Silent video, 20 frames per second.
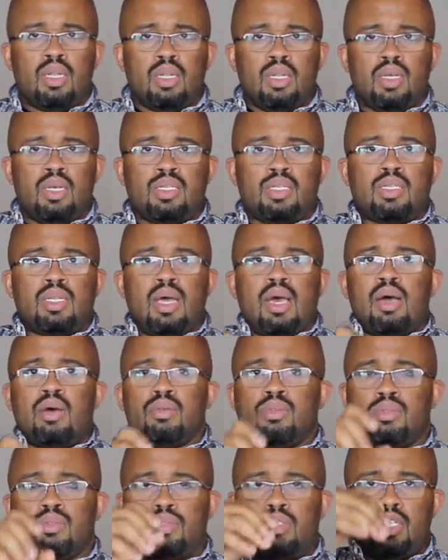list
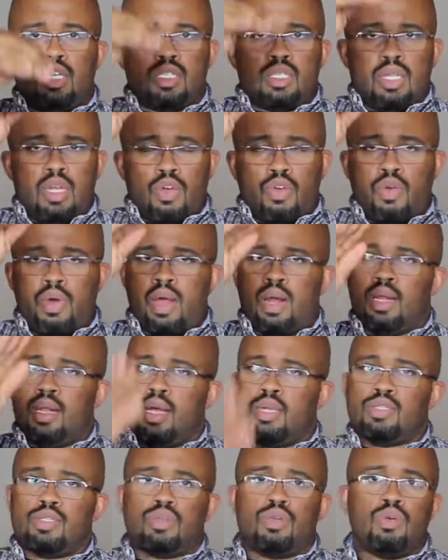out just in
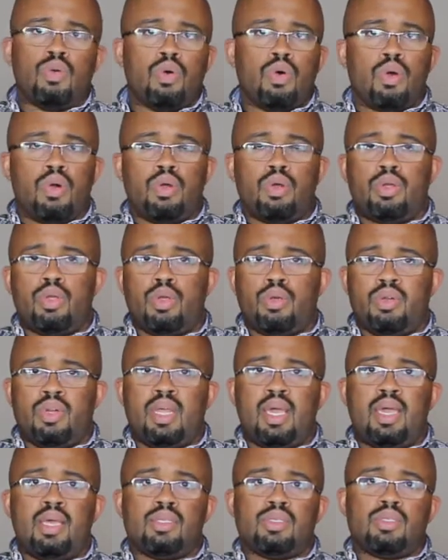chronological order your
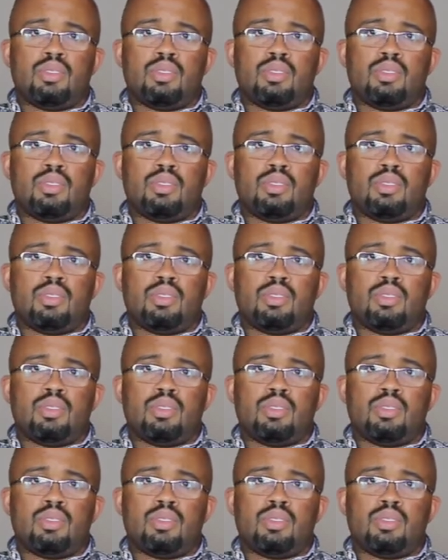dates.